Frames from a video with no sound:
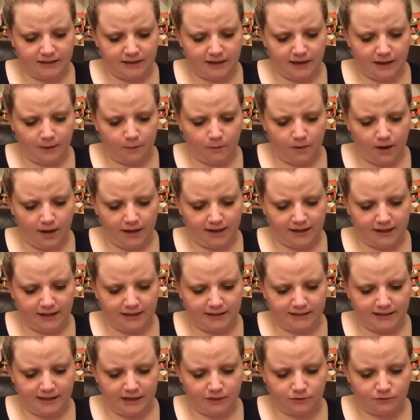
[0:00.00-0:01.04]
DIY
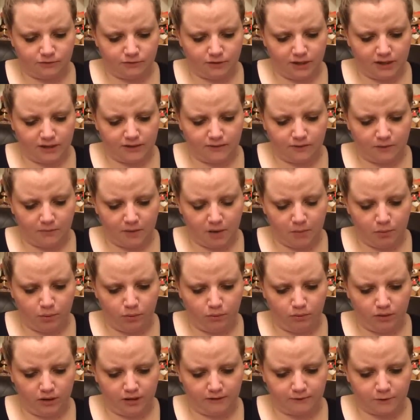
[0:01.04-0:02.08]
kits, and drinks from a
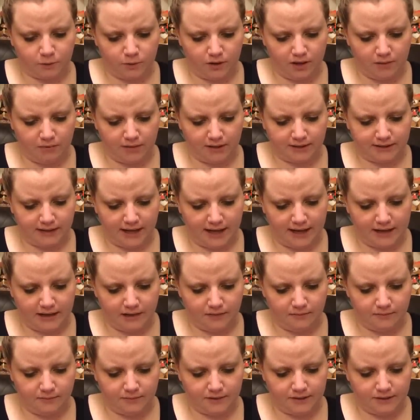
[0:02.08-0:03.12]
pool of 20 plus
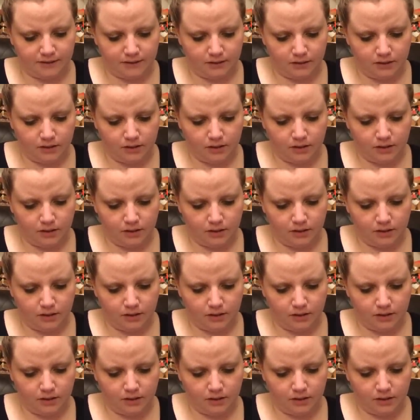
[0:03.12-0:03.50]
items.